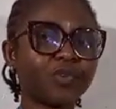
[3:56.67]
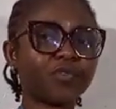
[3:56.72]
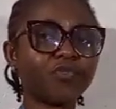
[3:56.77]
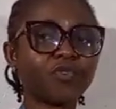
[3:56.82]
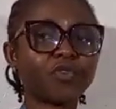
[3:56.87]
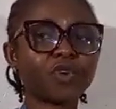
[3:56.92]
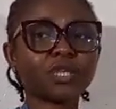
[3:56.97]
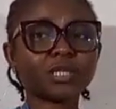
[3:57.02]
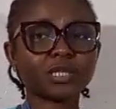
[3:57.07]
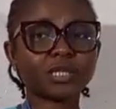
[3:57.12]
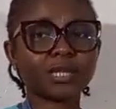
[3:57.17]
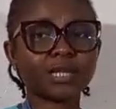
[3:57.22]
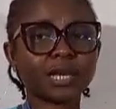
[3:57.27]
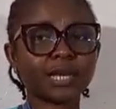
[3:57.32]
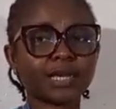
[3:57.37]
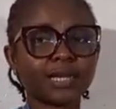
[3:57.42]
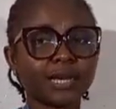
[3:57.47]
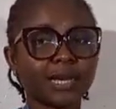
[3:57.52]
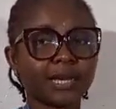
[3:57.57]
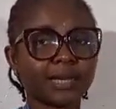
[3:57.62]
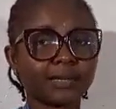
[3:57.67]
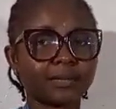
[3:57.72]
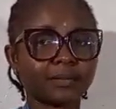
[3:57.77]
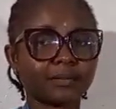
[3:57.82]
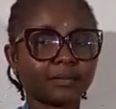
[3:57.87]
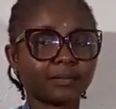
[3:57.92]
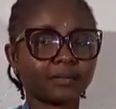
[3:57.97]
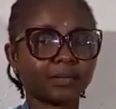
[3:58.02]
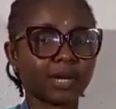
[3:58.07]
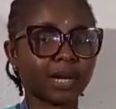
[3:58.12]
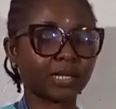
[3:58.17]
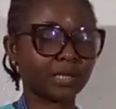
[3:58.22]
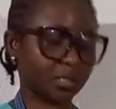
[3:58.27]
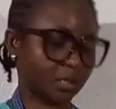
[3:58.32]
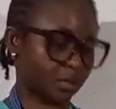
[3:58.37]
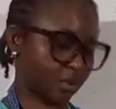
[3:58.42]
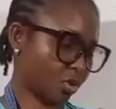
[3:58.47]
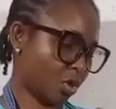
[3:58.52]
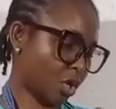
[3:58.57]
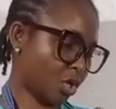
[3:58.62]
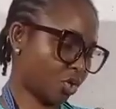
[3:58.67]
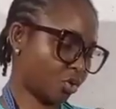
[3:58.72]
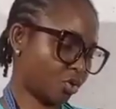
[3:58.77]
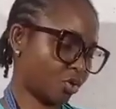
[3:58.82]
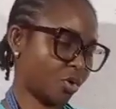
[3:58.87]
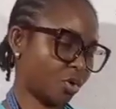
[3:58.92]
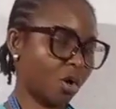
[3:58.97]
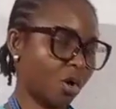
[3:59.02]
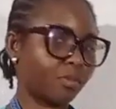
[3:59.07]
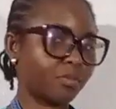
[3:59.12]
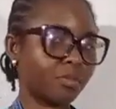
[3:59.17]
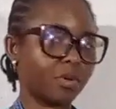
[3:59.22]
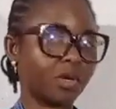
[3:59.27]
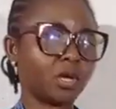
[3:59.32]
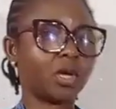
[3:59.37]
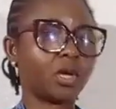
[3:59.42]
front neckline, right? It's going to come